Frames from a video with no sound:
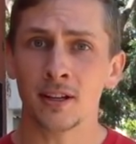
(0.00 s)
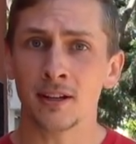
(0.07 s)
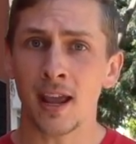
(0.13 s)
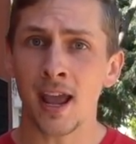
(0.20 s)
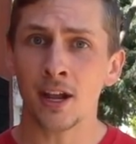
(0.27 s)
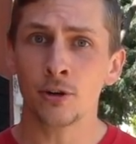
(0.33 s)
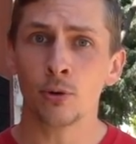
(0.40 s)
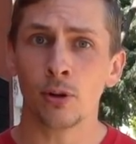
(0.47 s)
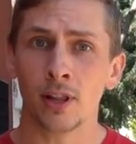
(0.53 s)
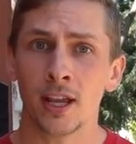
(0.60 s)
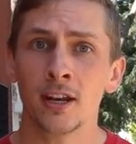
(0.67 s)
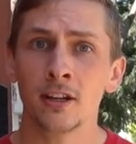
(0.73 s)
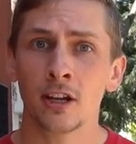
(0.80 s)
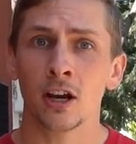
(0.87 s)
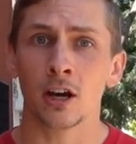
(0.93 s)
annual
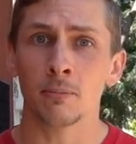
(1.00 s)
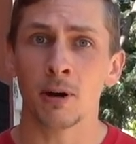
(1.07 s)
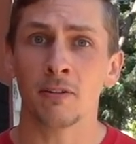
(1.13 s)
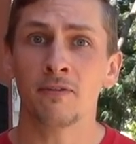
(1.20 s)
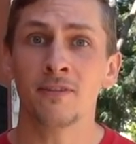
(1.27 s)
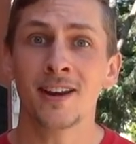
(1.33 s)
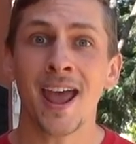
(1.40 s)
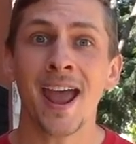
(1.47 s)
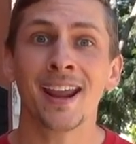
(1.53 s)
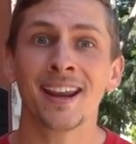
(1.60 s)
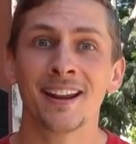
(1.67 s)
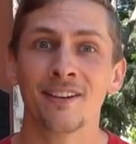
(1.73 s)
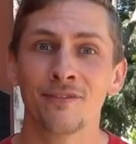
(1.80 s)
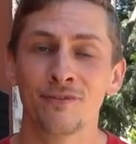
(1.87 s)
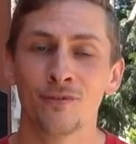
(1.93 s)
income of
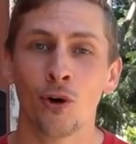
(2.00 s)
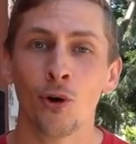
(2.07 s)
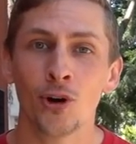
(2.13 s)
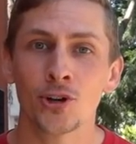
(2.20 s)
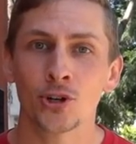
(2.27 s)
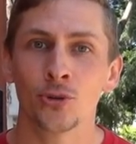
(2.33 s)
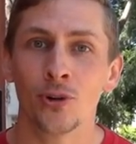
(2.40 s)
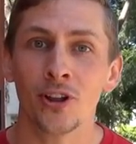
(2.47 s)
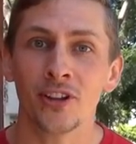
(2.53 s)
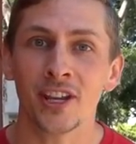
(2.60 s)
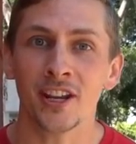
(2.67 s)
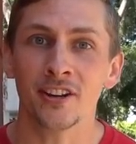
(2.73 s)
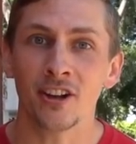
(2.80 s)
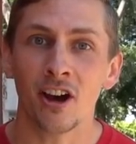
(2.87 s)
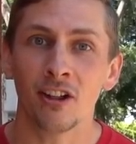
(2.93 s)
negative $4
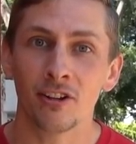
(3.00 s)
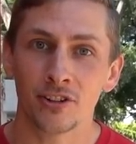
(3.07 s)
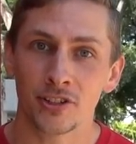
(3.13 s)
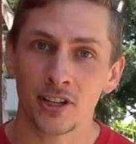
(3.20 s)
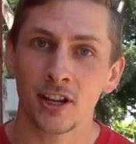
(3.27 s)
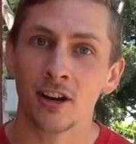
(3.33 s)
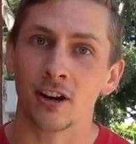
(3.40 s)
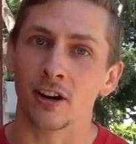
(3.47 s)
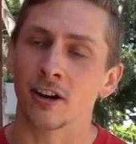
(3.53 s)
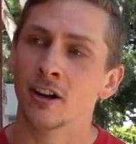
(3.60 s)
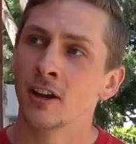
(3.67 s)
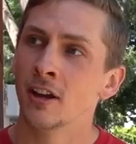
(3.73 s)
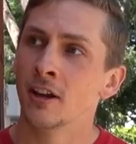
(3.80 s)
trillion a year.